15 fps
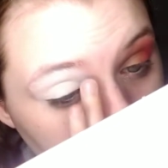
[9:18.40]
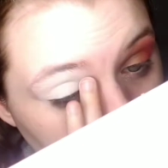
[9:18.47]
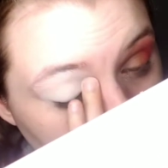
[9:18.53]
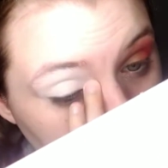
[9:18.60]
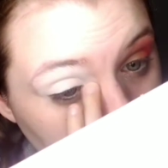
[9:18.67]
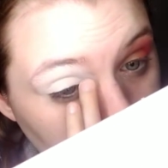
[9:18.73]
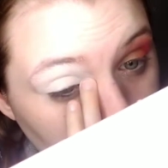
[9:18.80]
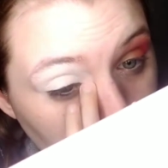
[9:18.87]

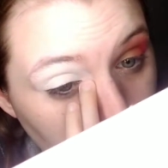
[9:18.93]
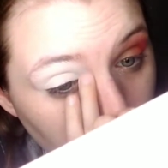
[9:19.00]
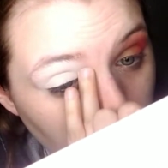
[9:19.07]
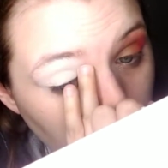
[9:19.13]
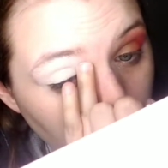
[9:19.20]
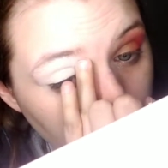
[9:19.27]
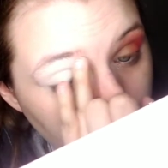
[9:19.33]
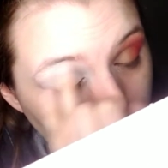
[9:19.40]
because I don't
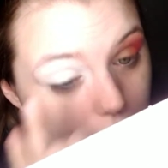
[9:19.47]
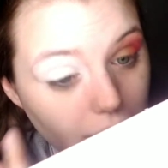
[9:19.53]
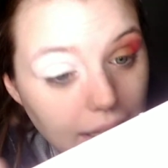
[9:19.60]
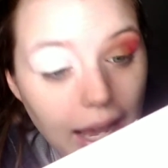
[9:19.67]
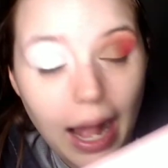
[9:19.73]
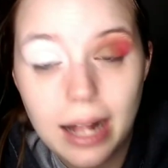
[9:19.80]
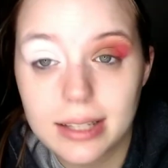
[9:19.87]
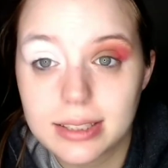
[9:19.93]
know if, like, the
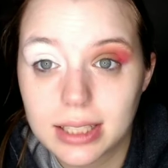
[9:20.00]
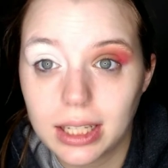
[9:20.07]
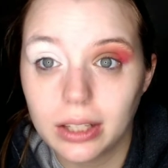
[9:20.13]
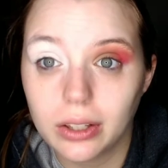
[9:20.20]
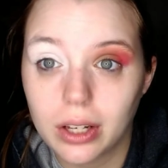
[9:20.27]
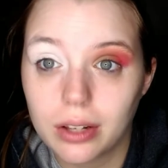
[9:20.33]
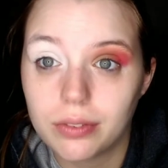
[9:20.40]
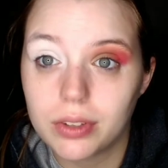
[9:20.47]
cats kill
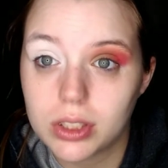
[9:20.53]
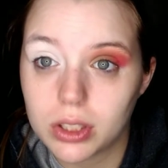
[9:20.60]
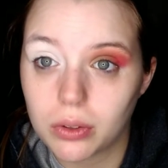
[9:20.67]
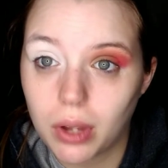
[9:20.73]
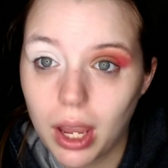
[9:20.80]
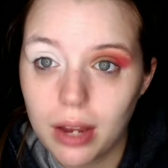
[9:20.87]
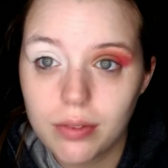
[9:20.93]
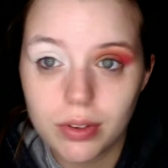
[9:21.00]
it, if it's
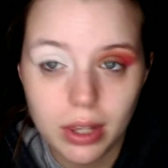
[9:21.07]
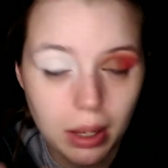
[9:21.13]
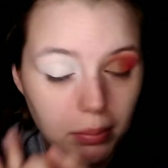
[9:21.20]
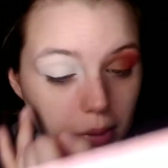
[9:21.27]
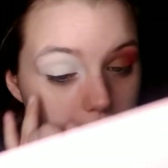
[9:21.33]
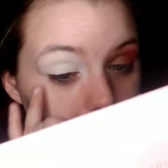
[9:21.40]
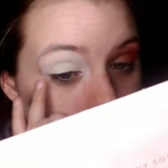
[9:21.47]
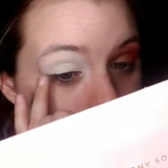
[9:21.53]
okay for them,
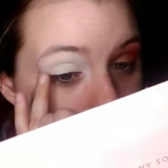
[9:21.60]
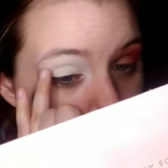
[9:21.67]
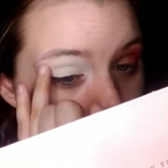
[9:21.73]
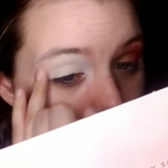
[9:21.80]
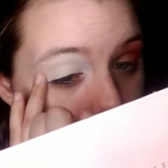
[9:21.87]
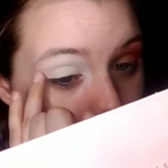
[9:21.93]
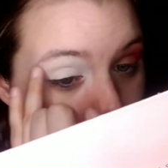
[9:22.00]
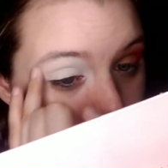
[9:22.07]
because I have
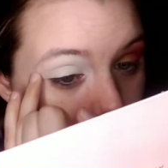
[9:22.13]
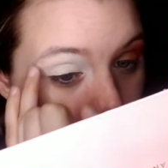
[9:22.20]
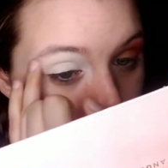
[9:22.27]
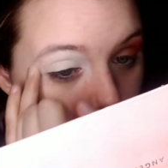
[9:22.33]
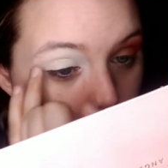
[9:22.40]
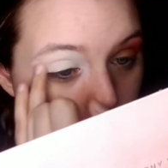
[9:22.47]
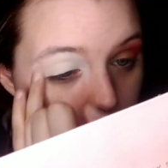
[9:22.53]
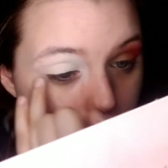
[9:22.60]
cats, and I
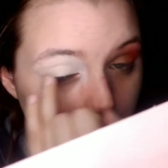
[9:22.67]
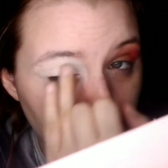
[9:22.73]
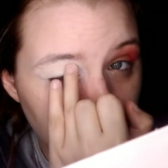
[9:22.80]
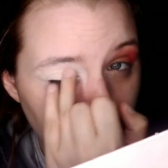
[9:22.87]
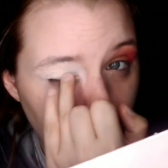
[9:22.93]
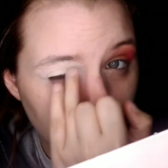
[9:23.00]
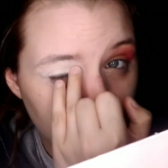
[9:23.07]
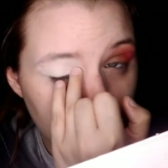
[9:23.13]
don't want them
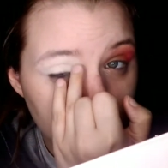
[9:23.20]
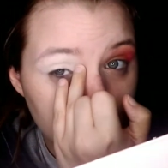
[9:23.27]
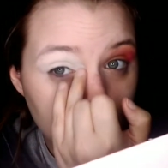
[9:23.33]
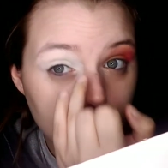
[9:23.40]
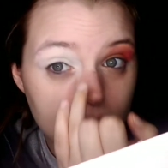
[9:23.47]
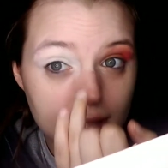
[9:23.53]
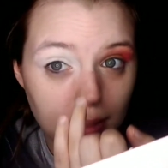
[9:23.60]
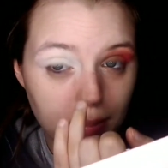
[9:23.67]
to
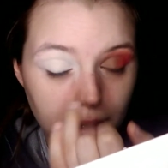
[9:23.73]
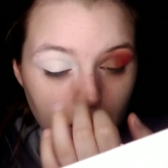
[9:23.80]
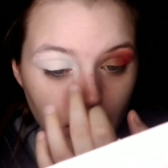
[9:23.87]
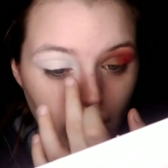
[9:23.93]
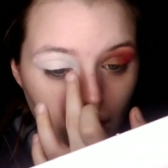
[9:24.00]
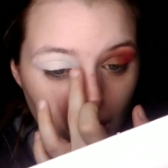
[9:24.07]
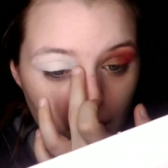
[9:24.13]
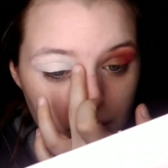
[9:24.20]
eat something
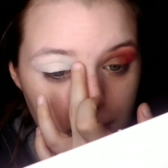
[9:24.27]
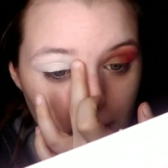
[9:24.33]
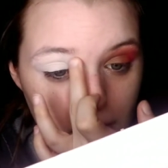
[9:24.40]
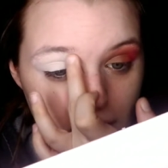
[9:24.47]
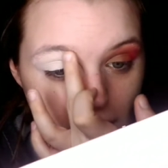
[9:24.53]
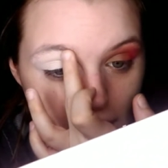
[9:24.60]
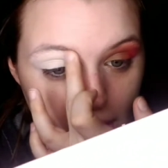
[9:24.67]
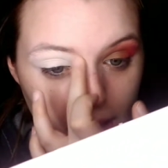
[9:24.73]
they're not
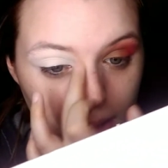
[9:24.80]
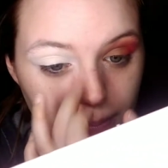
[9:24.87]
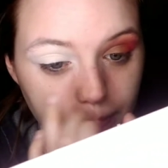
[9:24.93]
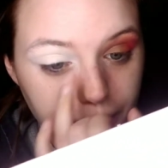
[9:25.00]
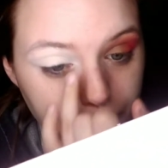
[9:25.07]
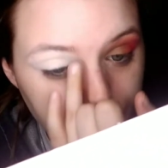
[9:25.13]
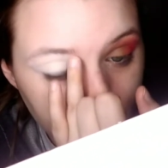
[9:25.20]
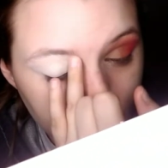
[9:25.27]
supposed to eat.
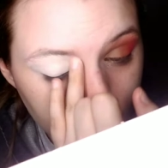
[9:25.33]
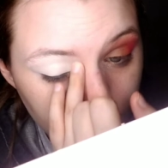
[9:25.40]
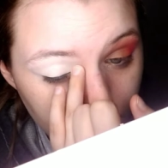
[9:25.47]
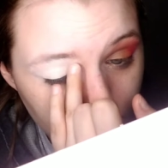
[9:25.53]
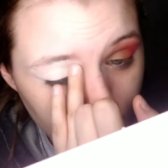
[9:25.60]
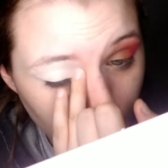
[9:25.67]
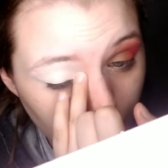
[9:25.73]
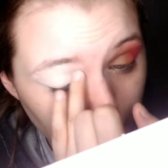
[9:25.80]

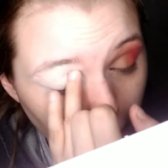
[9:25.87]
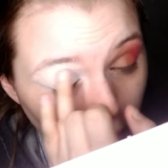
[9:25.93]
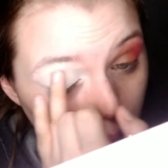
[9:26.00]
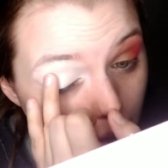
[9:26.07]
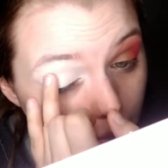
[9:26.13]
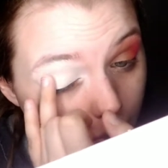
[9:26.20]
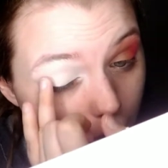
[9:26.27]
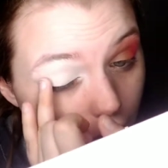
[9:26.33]
I'm like,
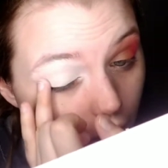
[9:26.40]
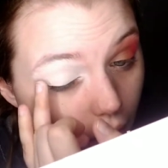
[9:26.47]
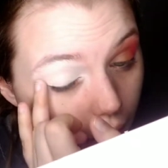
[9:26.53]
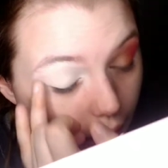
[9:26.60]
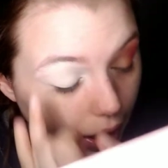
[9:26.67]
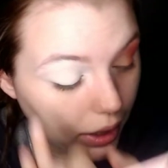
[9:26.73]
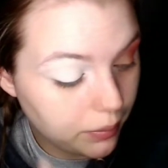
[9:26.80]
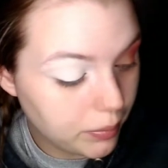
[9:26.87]
whatever.
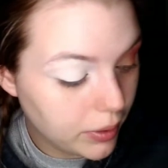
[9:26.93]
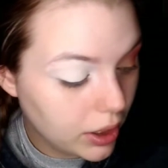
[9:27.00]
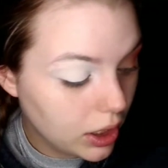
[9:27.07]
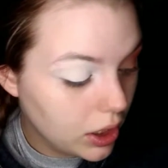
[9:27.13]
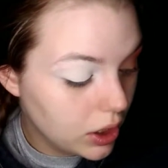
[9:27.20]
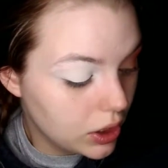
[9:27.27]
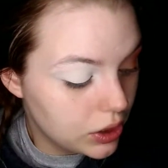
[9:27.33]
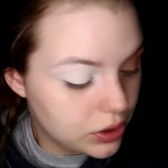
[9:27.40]
Okay.
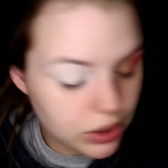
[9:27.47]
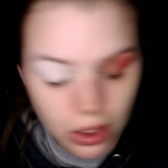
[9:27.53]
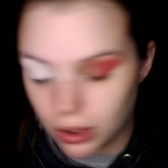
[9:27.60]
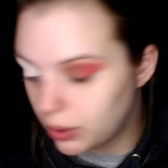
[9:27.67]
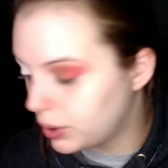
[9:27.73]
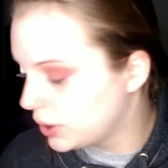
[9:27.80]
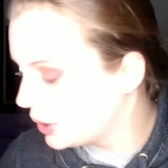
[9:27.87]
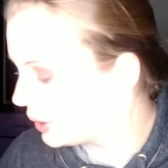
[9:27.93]
So